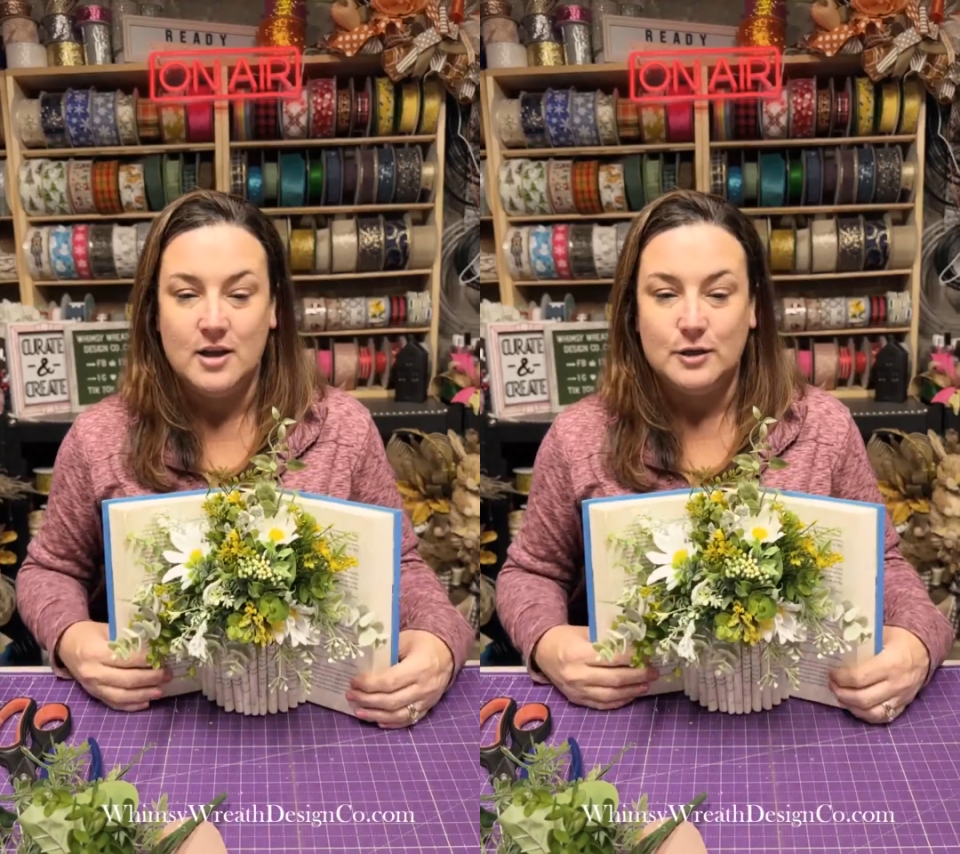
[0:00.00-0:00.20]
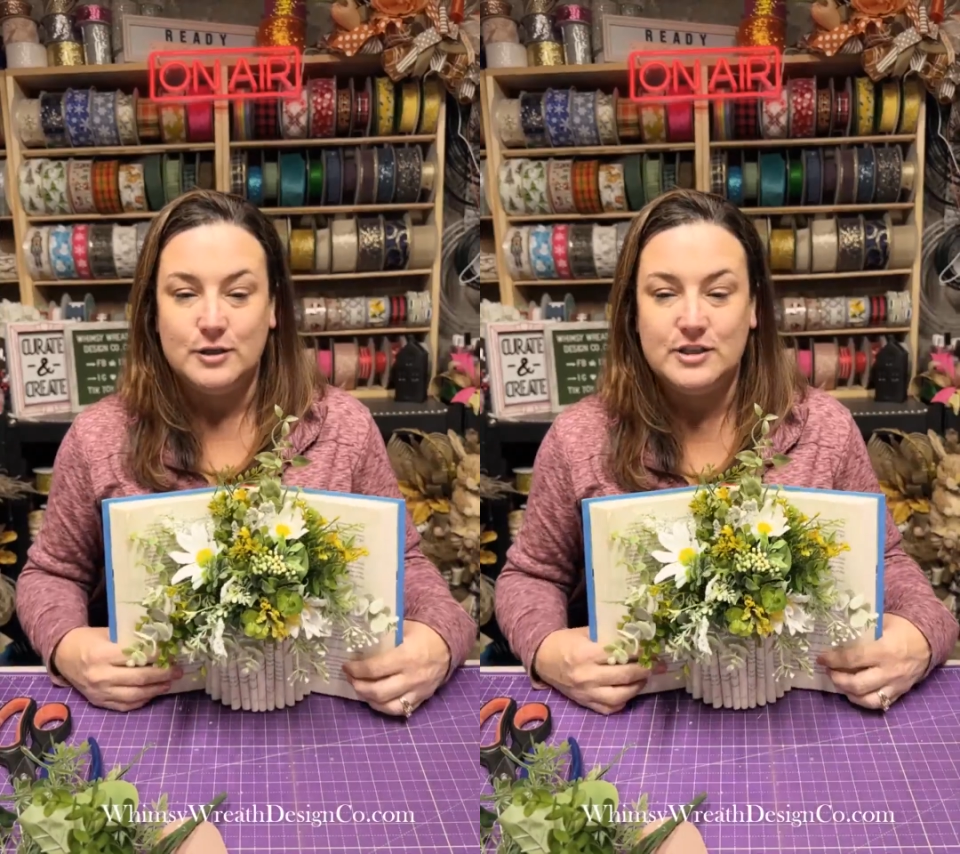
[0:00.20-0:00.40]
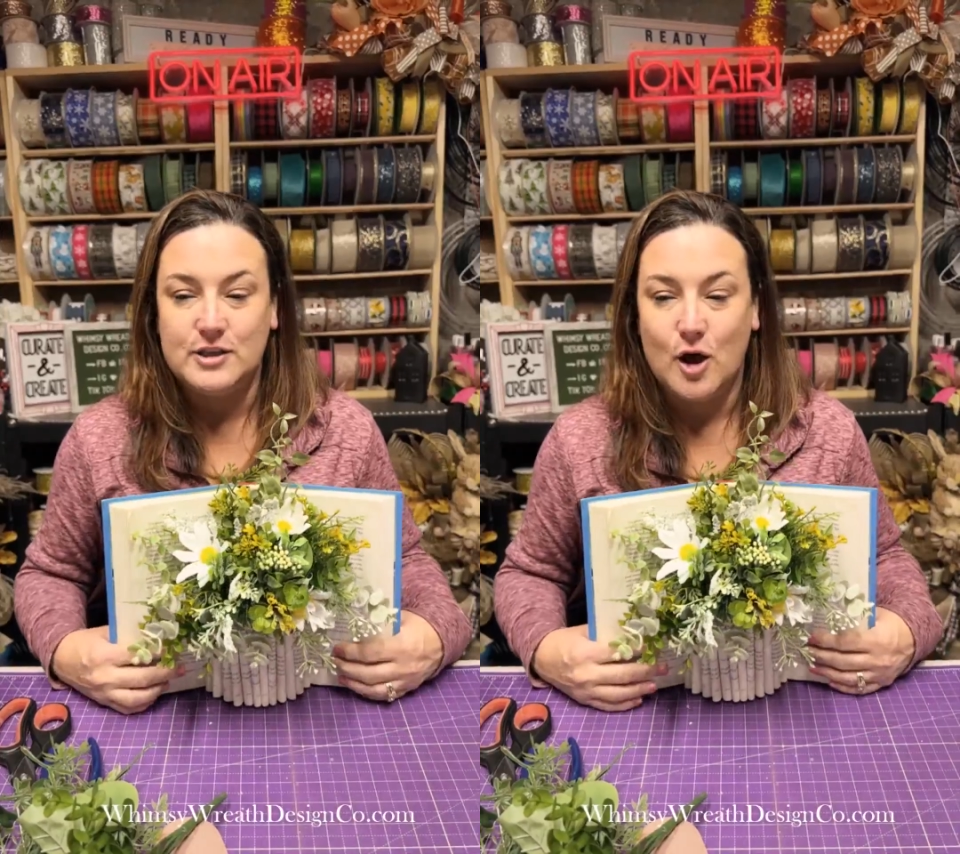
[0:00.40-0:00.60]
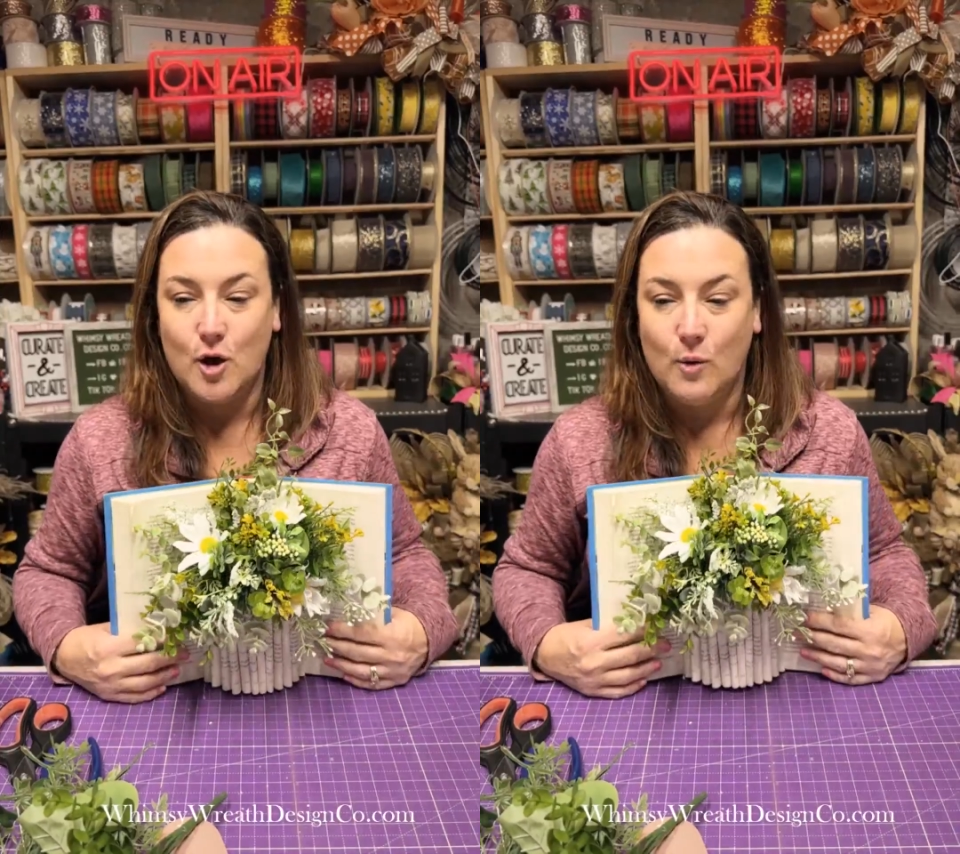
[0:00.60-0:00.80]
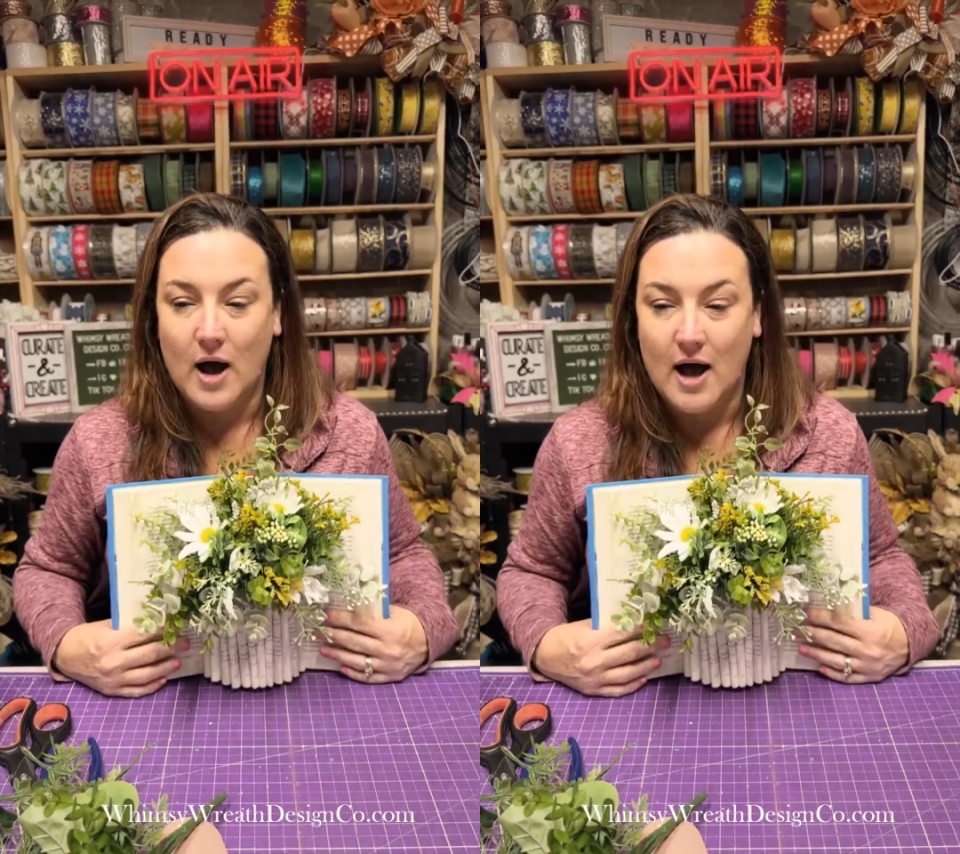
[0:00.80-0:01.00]

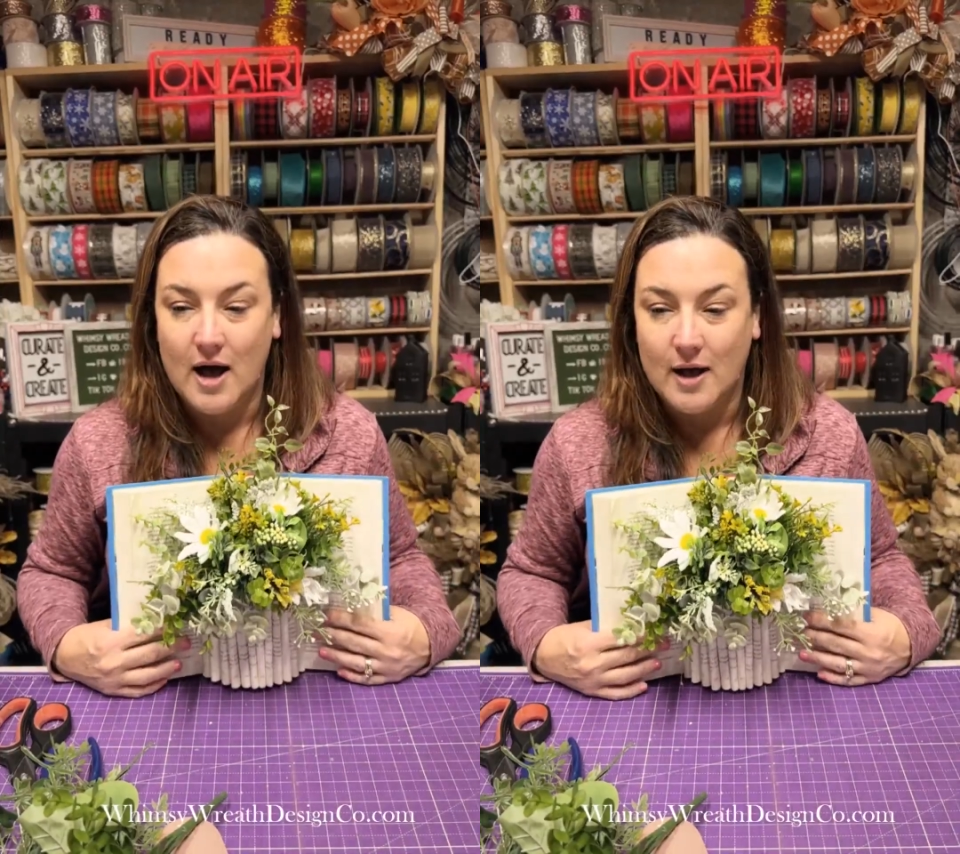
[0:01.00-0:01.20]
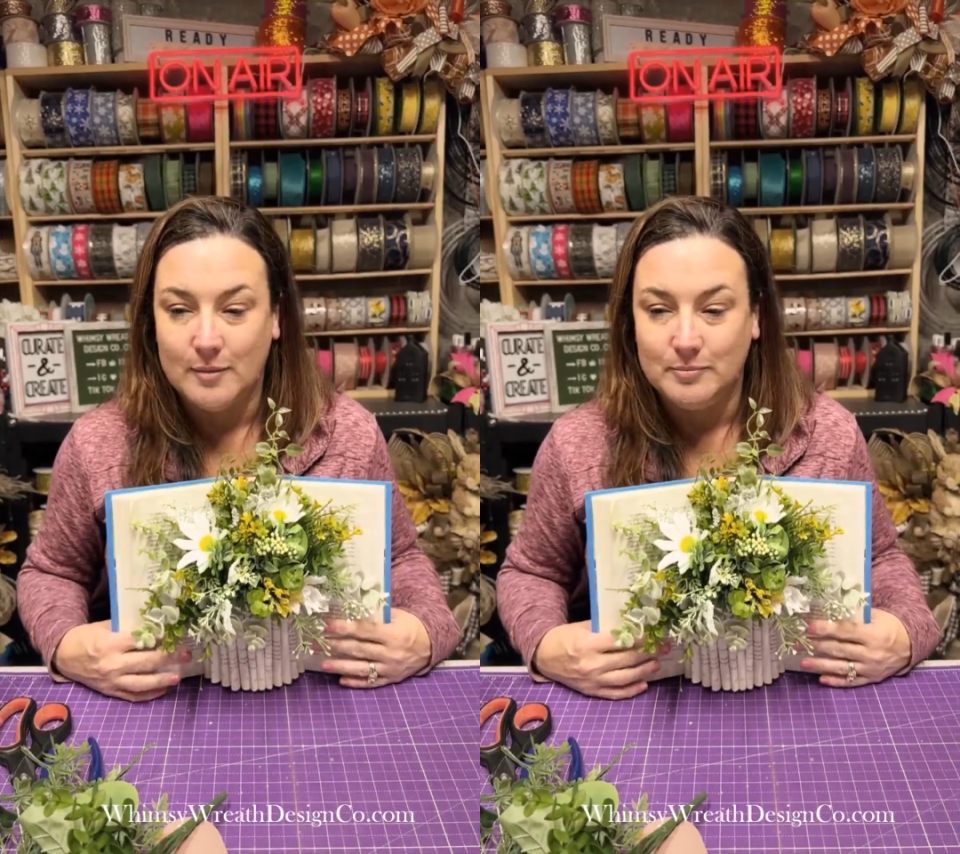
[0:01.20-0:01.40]
So oh,